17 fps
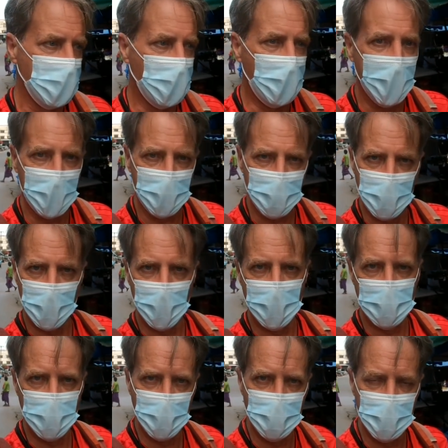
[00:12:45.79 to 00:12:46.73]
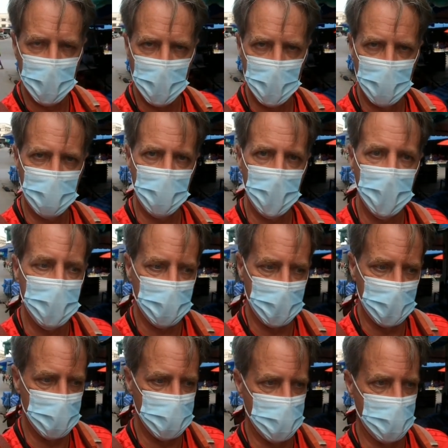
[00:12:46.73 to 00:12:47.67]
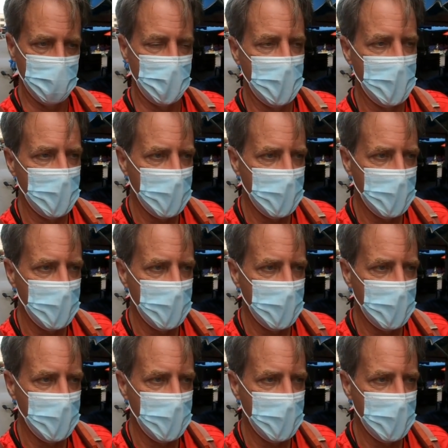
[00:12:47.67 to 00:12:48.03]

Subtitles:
while you are using the free version.